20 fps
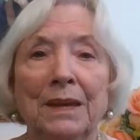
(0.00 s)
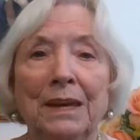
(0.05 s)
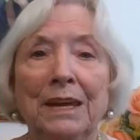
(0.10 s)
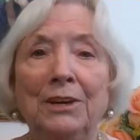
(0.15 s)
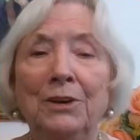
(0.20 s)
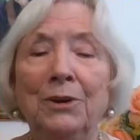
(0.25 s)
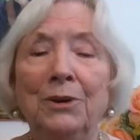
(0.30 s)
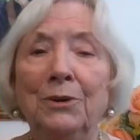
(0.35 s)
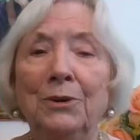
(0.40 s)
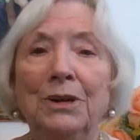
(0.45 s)

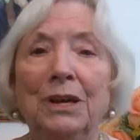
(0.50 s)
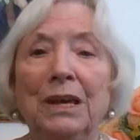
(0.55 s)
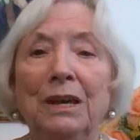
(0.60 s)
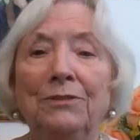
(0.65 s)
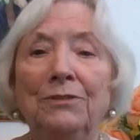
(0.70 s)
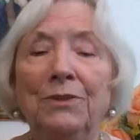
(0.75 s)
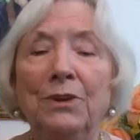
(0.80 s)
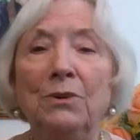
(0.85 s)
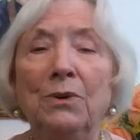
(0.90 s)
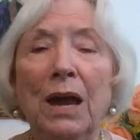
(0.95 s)
You know,
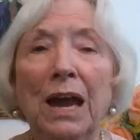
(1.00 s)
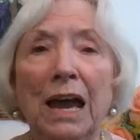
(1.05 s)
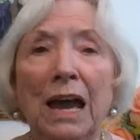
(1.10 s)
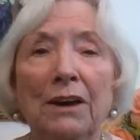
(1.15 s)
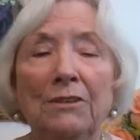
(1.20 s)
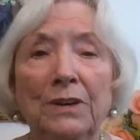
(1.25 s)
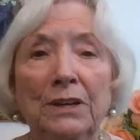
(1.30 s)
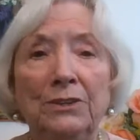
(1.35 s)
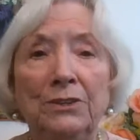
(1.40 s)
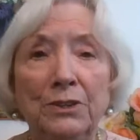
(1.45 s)
if you
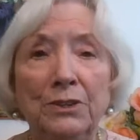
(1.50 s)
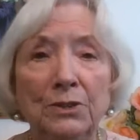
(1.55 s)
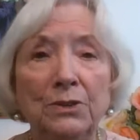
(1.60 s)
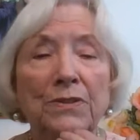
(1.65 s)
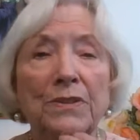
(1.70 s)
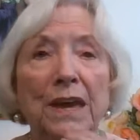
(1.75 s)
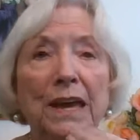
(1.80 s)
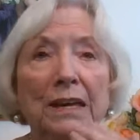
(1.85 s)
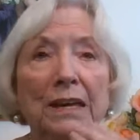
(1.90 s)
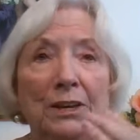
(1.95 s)
have a
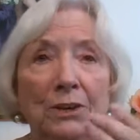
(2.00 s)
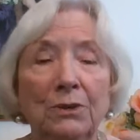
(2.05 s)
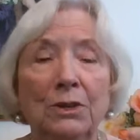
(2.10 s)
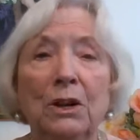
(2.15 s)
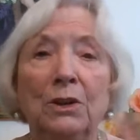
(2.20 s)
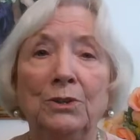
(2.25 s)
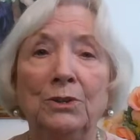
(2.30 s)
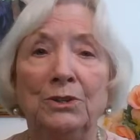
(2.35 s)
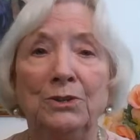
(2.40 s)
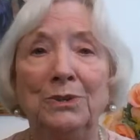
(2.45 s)
toothache, you'll
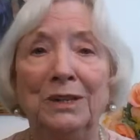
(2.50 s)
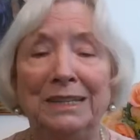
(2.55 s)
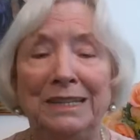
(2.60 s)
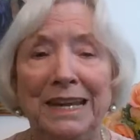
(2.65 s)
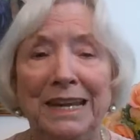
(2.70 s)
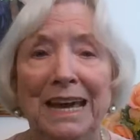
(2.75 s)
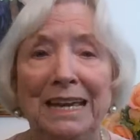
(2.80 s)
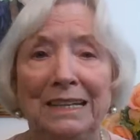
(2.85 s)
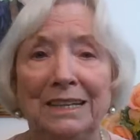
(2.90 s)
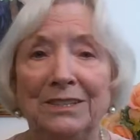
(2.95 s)
go to a
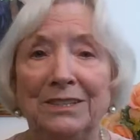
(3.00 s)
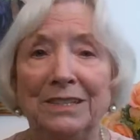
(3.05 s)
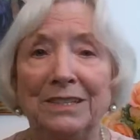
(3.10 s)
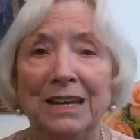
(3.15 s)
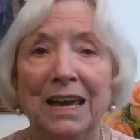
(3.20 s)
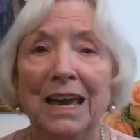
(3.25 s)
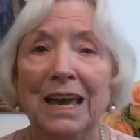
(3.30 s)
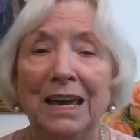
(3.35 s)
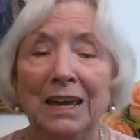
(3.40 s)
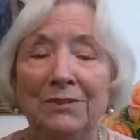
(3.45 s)
dentist.
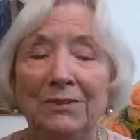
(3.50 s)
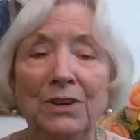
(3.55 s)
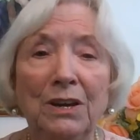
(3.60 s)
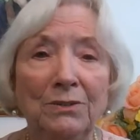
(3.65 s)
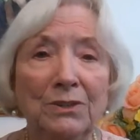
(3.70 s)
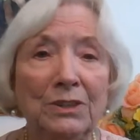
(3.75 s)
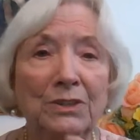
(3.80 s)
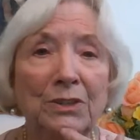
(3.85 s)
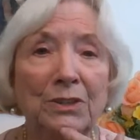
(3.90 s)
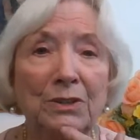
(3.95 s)
If you
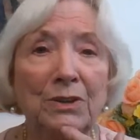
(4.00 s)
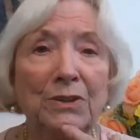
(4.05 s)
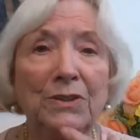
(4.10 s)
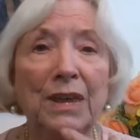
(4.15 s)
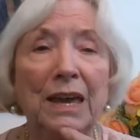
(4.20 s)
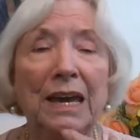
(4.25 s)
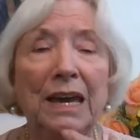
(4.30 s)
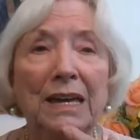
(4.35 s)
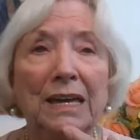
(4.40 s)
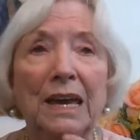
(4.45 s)
have a
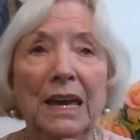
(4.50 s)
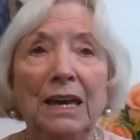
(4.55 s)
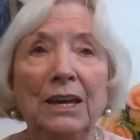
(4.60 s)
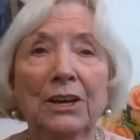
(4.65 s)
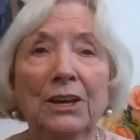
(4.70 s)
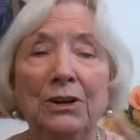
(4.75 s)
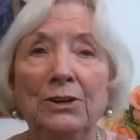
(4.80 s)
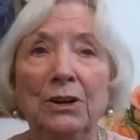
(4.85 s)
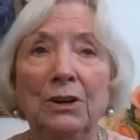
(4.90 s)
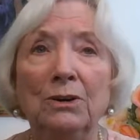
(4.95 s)
toothache,
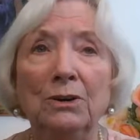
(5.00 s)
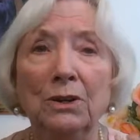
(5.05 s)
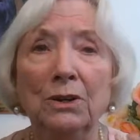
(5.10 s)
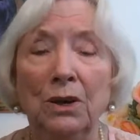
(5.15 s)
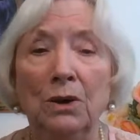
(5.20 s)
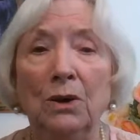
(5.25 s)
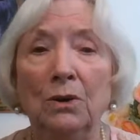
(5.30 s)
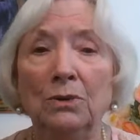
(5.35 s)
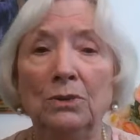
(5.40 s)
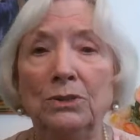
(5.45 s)
you don't
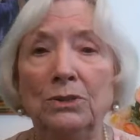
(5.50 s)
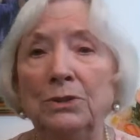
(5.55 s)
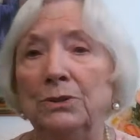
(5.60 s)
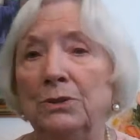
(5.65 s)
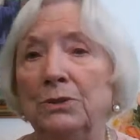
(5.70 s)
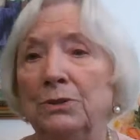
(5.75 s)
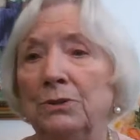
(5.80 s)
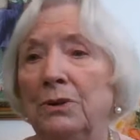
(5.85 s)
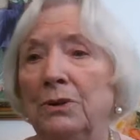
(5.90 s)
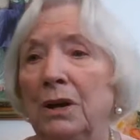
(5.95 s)
go
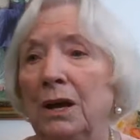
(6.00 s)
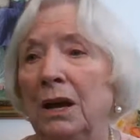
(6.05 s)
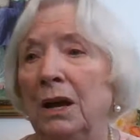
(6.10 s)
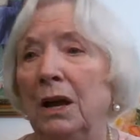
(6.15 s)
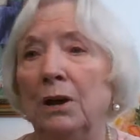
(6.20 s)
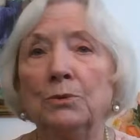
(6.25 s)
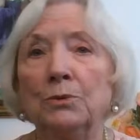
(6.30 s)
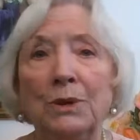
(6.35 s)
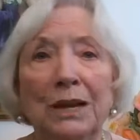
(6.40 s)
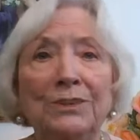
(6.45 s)
to
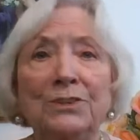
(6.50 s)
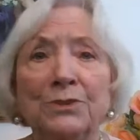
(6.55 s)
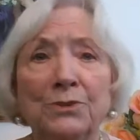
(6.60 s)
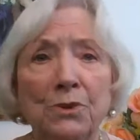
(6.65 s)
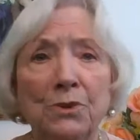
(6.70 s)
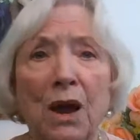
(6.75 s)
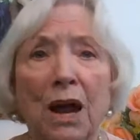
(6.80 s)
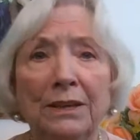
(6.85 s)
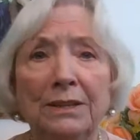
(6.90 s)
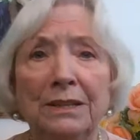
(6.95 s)
a
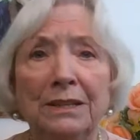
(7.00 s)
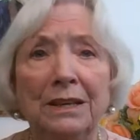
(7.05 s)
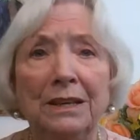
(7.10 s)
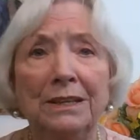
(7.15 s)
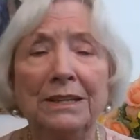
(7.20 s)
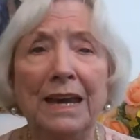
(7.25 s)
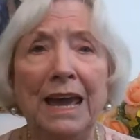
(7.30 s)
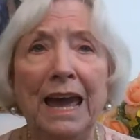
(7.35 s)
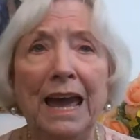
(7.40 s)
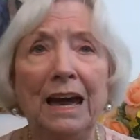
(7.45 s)
restaurant
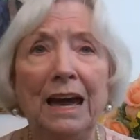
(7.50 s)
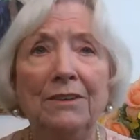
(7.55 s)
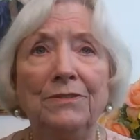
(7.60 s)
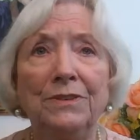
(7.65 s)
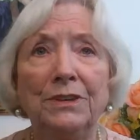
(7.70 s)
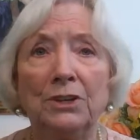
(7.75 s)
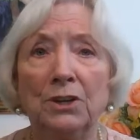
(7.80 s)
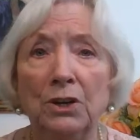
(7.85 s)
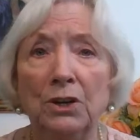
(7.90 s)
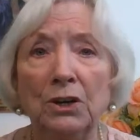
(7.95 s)
to
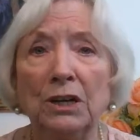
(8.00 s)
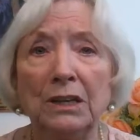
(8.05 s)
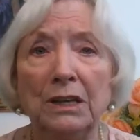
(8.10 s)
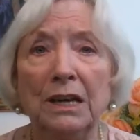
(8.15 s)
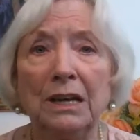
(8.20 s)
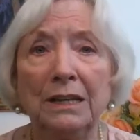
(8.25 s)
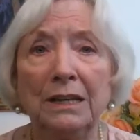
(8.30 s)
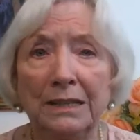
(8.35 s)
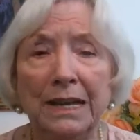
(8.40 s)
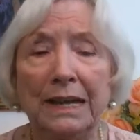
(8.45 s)
have the cook
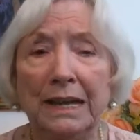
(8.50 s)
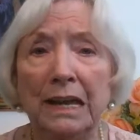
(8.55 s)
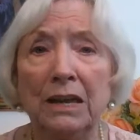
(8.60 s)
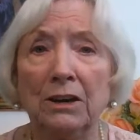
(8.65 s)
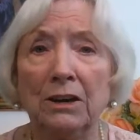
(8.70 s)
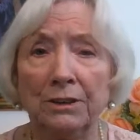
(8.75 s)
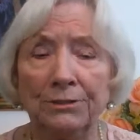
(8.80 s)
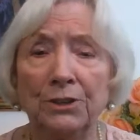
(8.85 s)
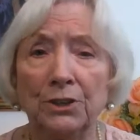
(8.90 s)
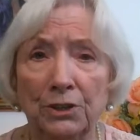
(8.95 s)
take
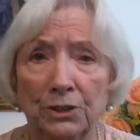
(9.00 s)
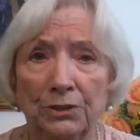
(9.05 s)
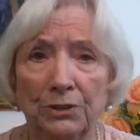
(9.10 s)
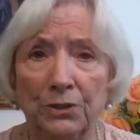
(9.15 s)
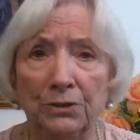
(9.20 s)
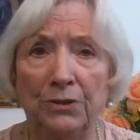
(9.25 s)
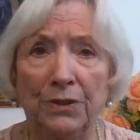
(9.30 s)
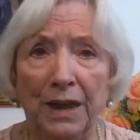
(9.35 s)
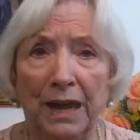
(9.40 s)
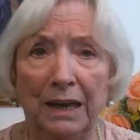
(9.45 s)
care of your
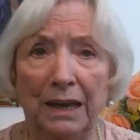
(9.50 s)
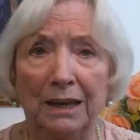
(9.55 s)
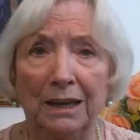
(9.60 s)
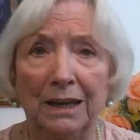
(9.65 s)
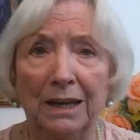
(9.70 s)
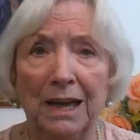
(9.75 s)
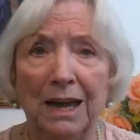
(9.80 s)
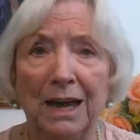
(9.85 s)
toothache.